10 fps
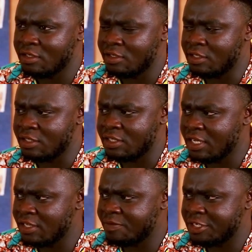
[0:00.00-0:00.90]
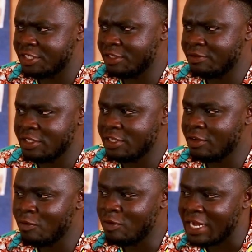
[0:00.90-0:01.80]
Is there a special
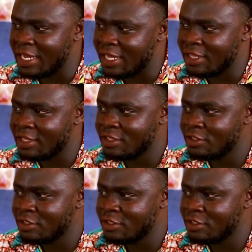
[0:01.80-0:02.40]
reason why